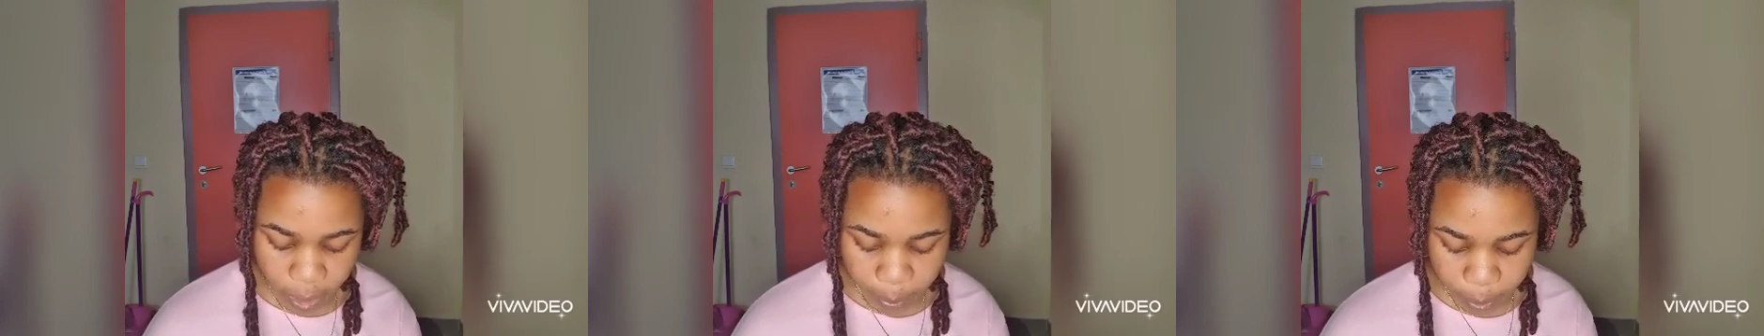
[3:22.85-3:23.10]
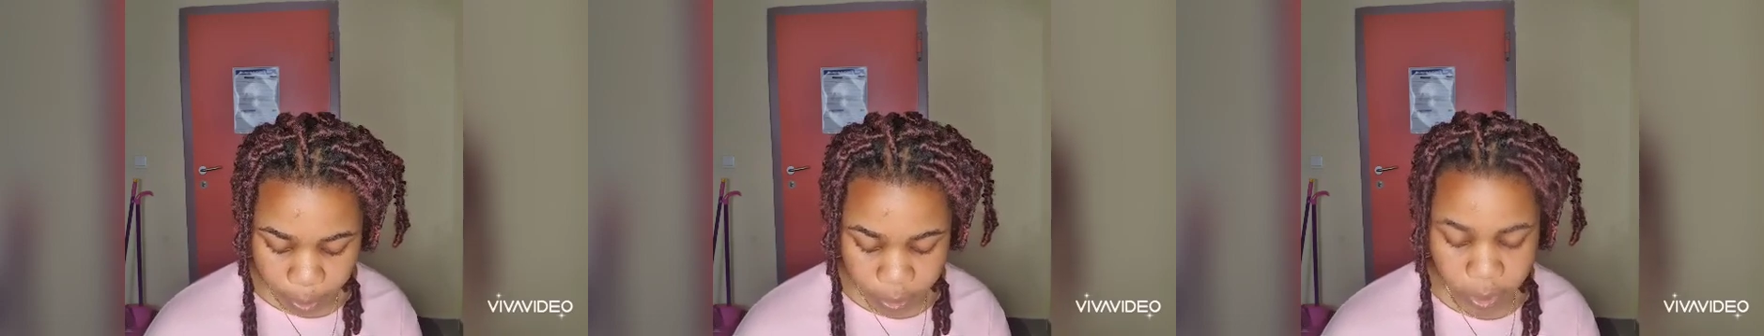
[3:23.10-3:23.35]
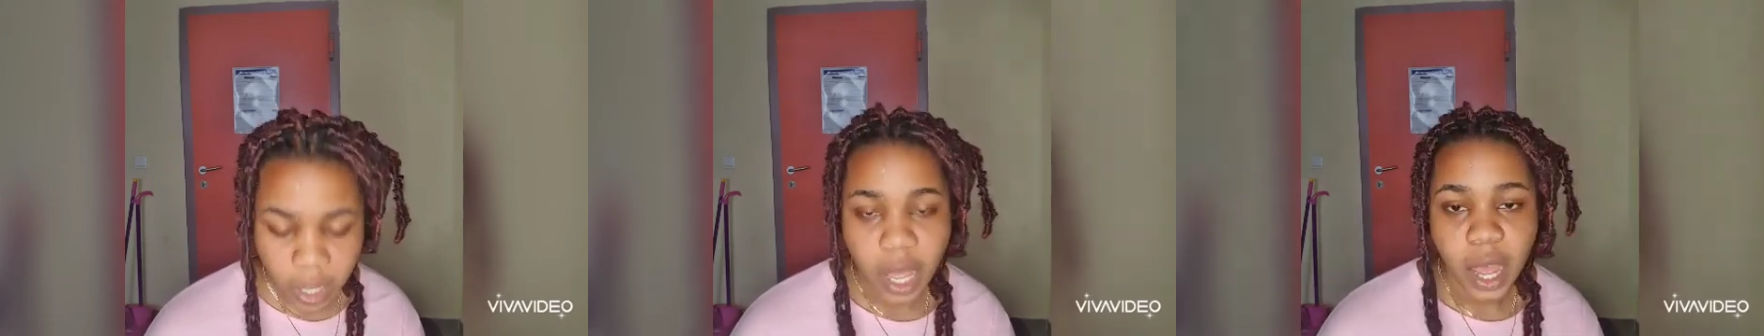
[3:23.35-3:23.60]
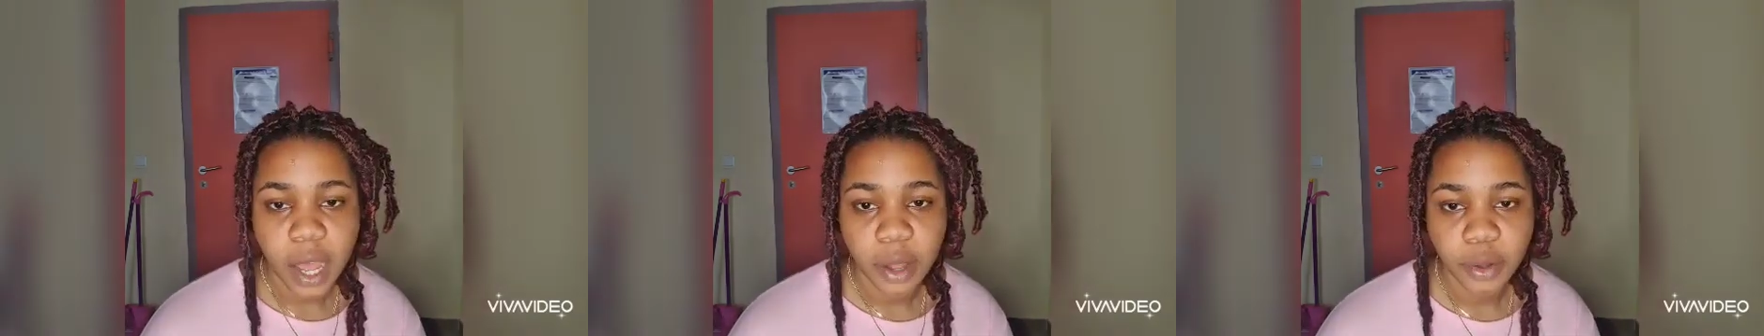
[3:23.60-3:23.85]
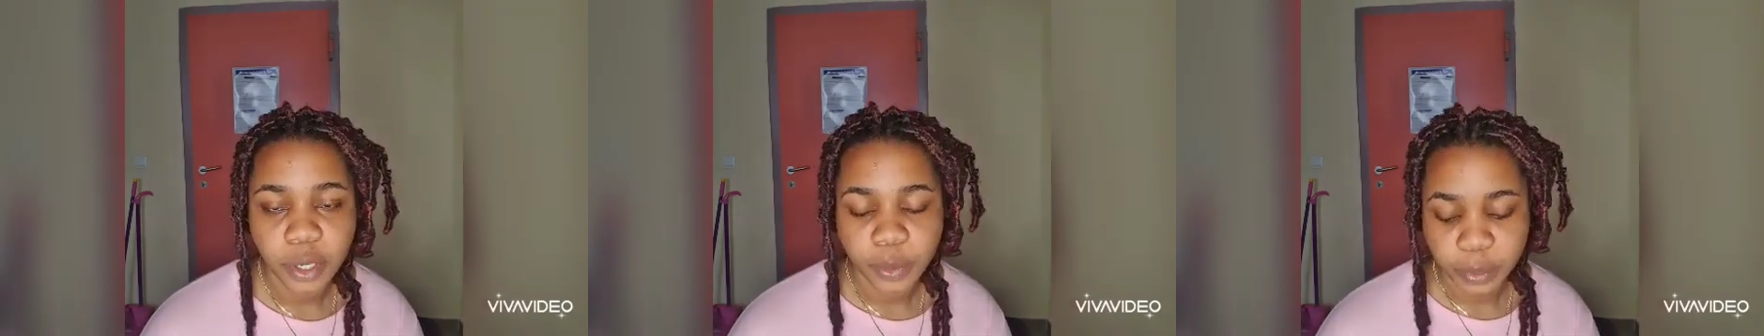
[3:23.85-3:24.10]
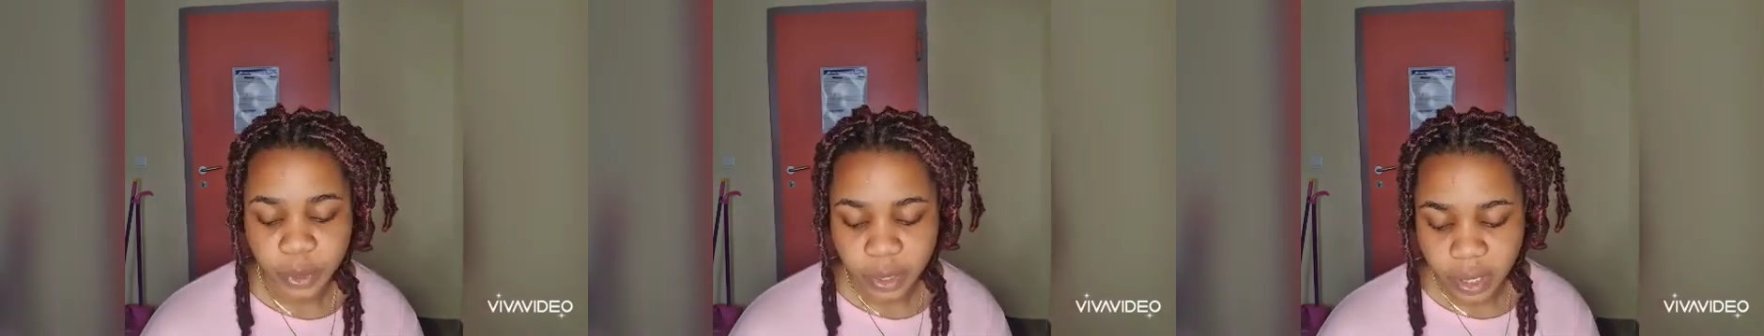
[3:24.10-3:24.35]
about how they
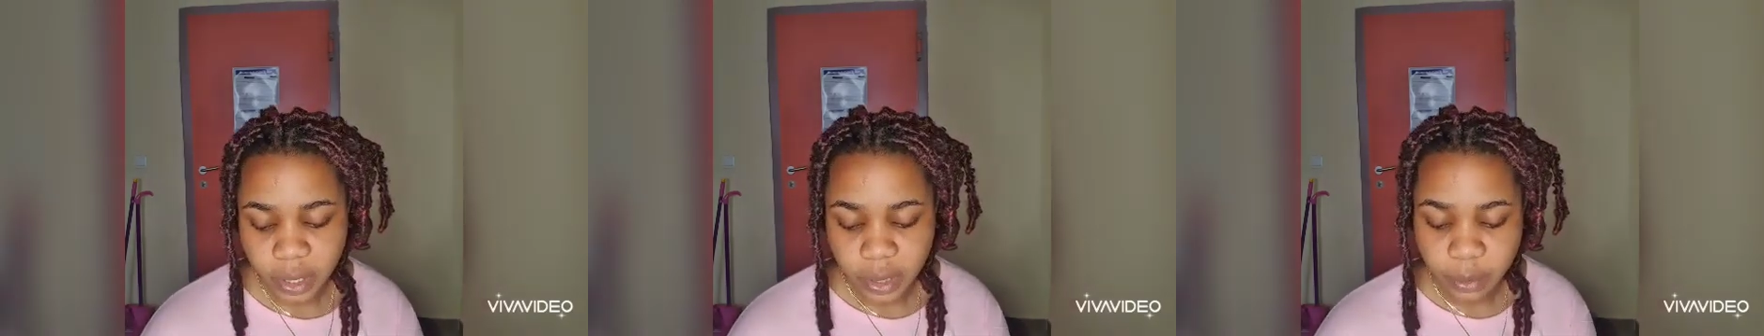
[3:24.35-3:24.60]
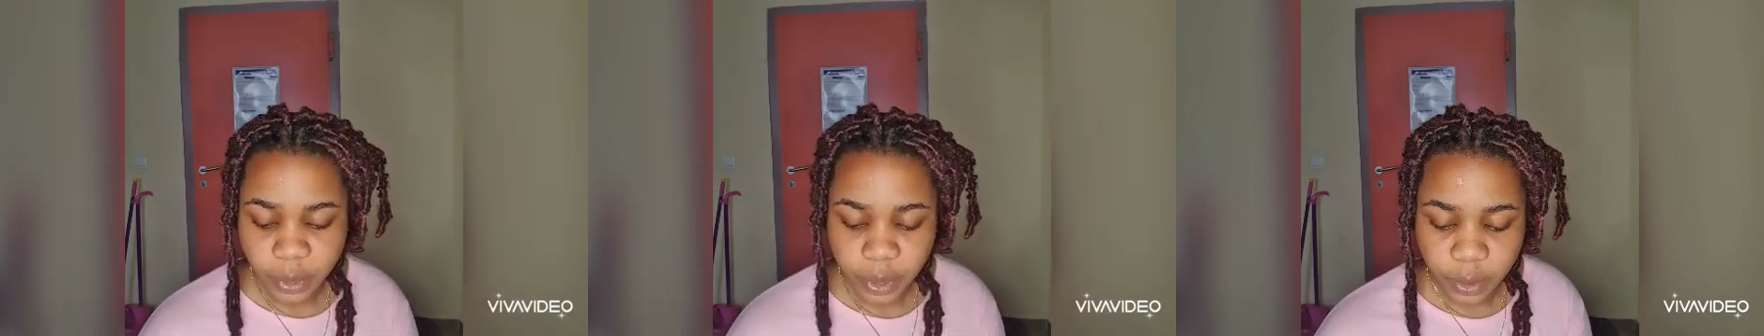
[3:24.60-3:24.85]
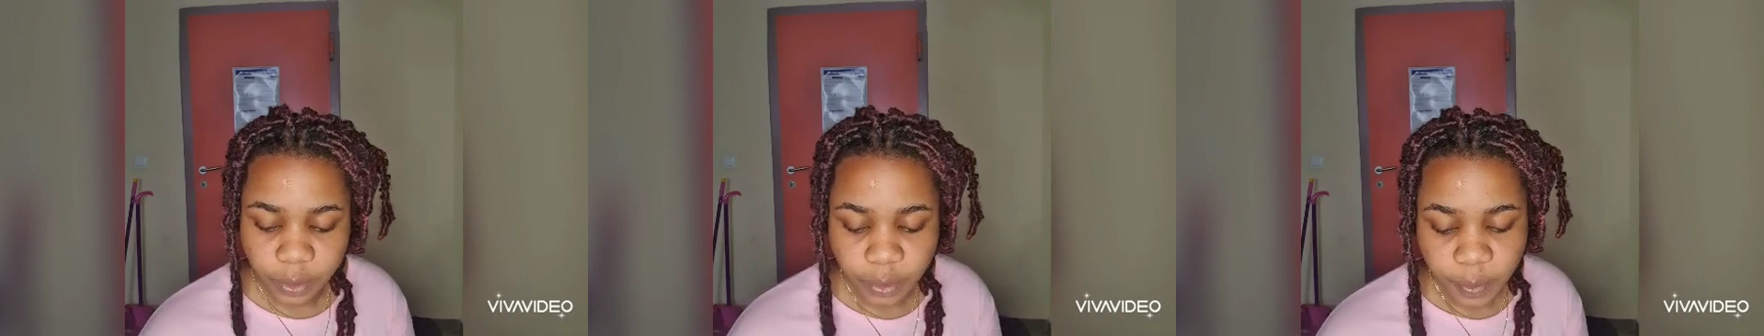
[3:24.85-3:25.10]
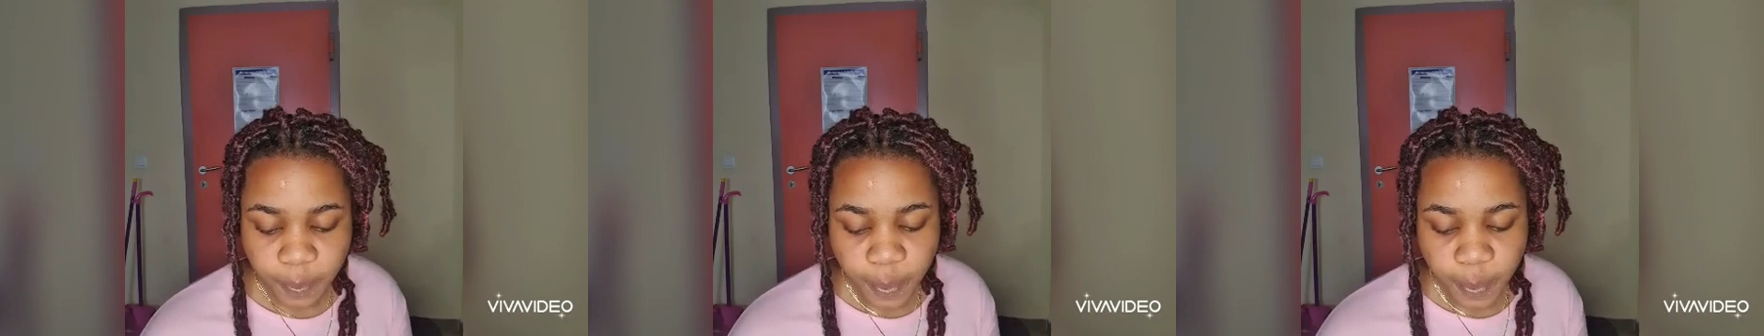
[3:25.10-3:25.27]
present themselves.